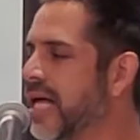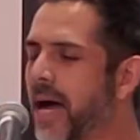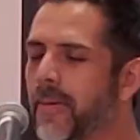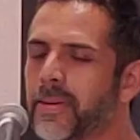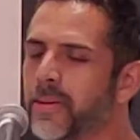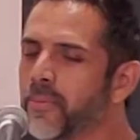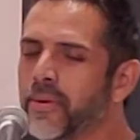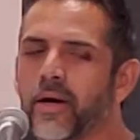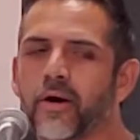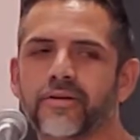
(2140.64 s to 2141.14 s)
I
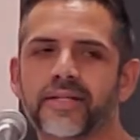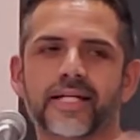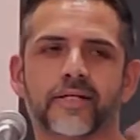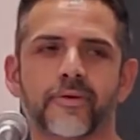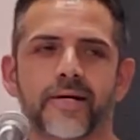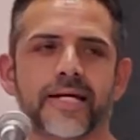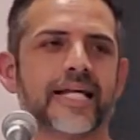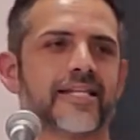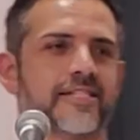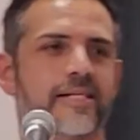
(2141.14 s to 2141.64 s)
mean, we all need
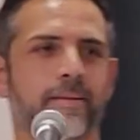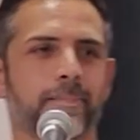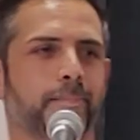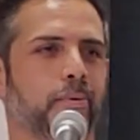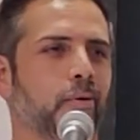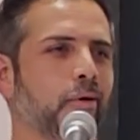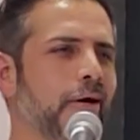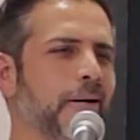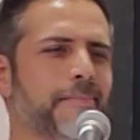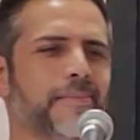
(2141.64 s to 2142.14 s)
credit at some
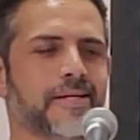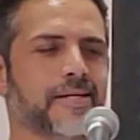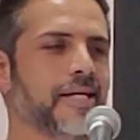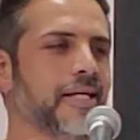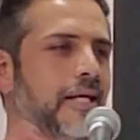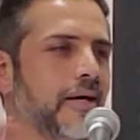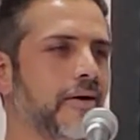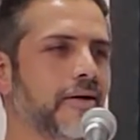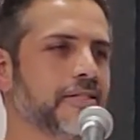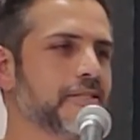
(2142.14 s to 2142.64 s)
point, but
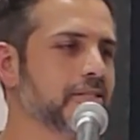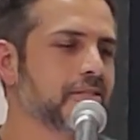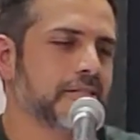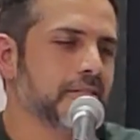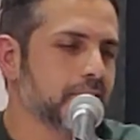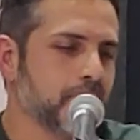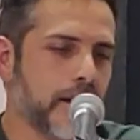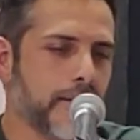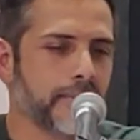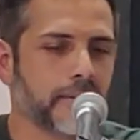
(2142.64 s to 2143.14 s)
you know, just
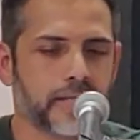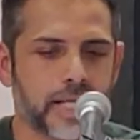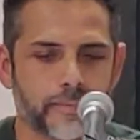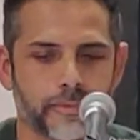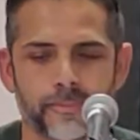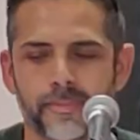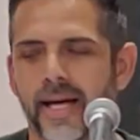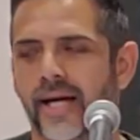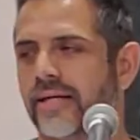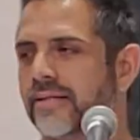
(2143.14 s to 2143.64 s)
grab a
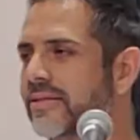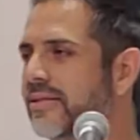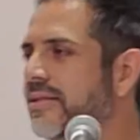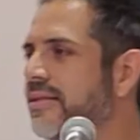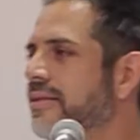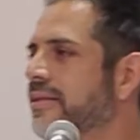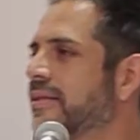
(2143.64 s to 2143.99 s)
couple bags.